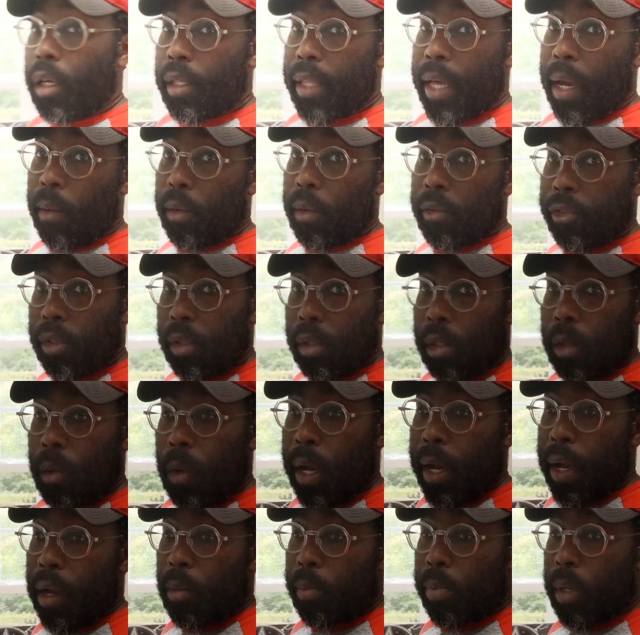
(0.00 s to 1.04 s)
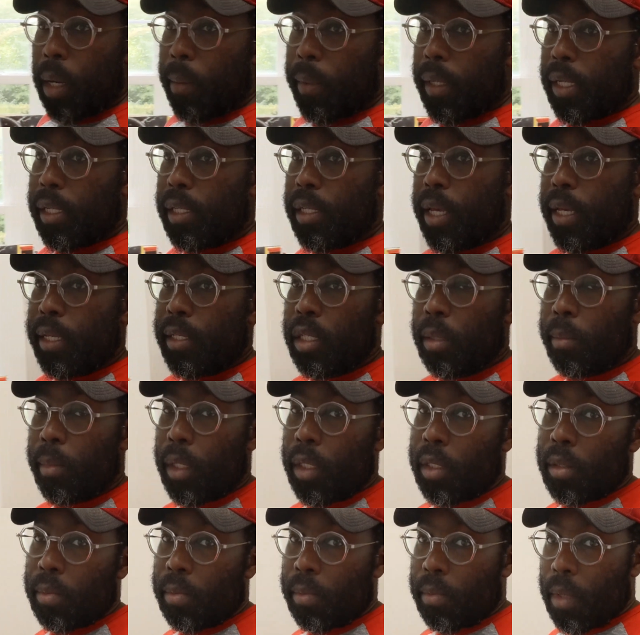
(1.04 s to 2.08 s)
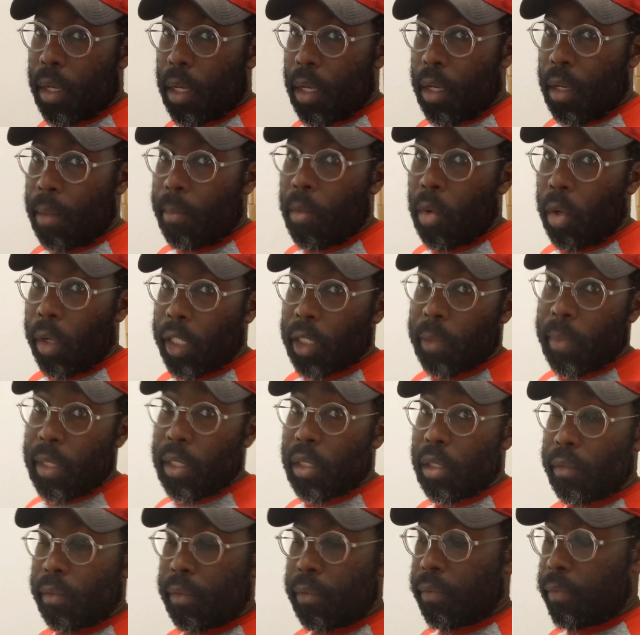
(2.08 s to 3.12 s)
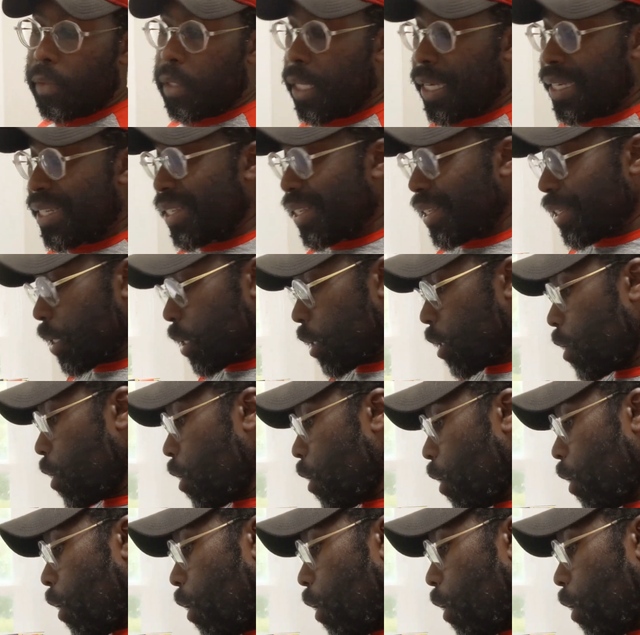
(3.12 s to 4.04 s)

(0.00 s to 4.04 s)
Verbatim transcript: on to that one for a little while, probably to test some of these uh, more expensive discs,